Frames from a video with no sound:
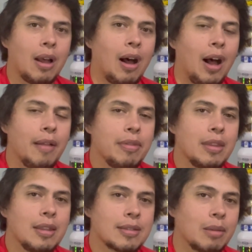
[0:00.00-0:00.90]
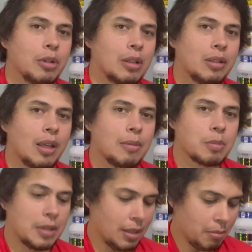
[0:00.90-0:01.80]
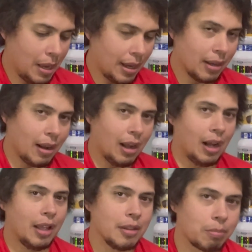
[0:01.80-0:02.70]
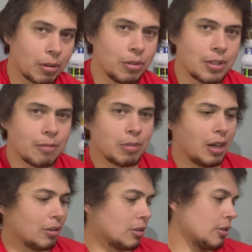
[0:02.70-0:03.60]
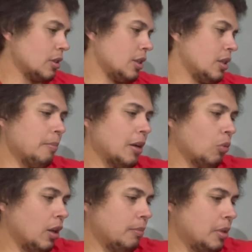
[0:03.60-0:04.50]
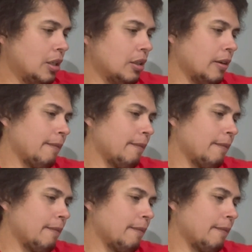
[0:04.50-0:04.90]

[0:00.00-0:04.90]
on some of the claims being made on the protein powder. Big one being